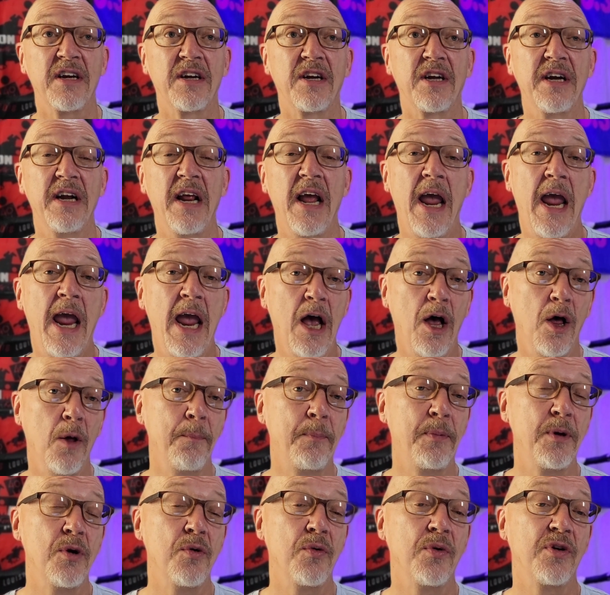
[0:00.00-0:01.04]
that can
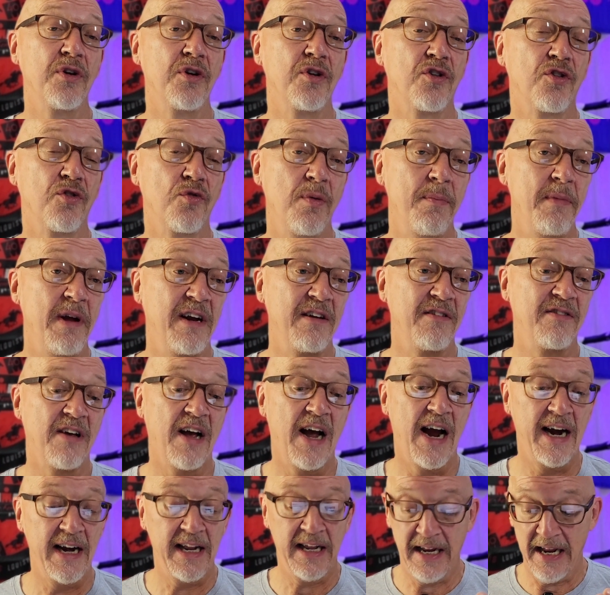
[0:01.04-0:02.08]
help you with your swim
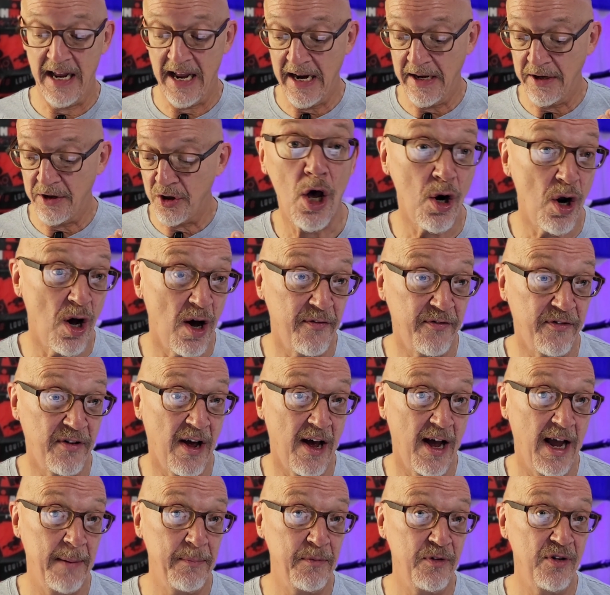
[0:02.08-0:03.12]
anxiety and cutoff
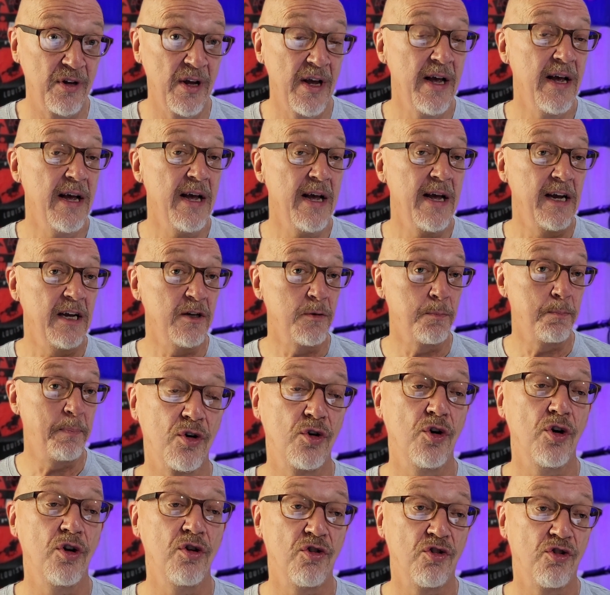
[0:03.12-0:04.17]
times is a
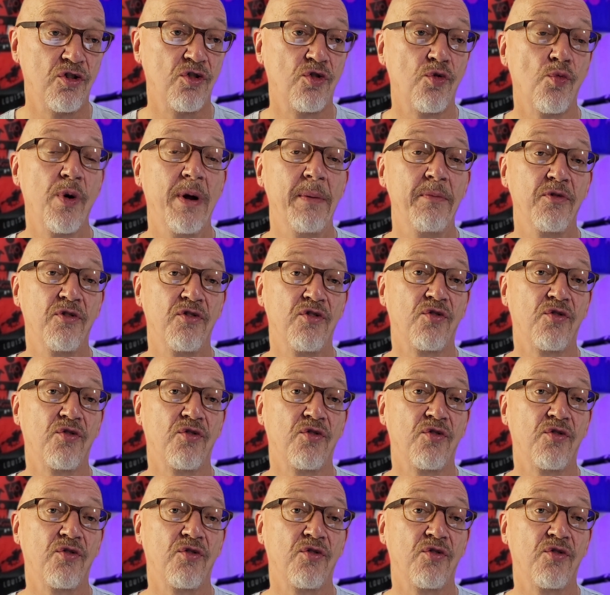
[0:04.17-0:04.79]
good swim